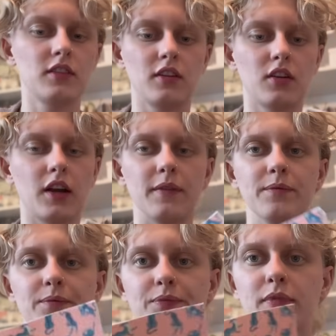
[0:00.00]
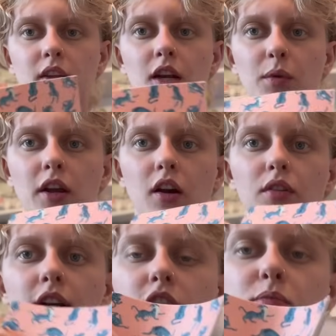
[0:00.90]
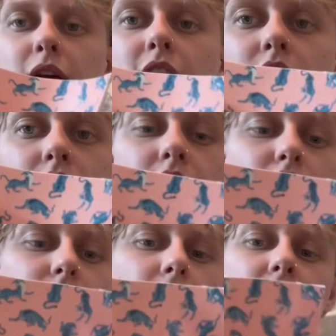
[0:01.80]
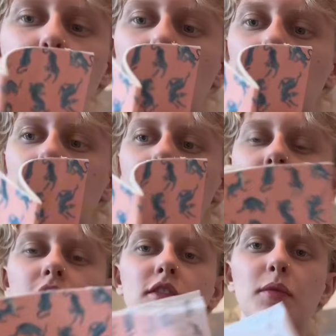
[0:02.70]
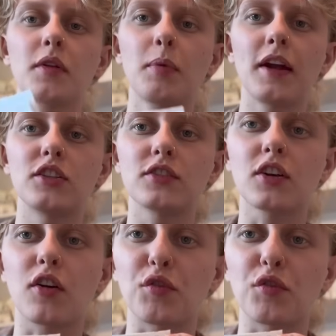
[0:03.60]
Okay. Here we go. Here's my little tiny book. Some of the pages got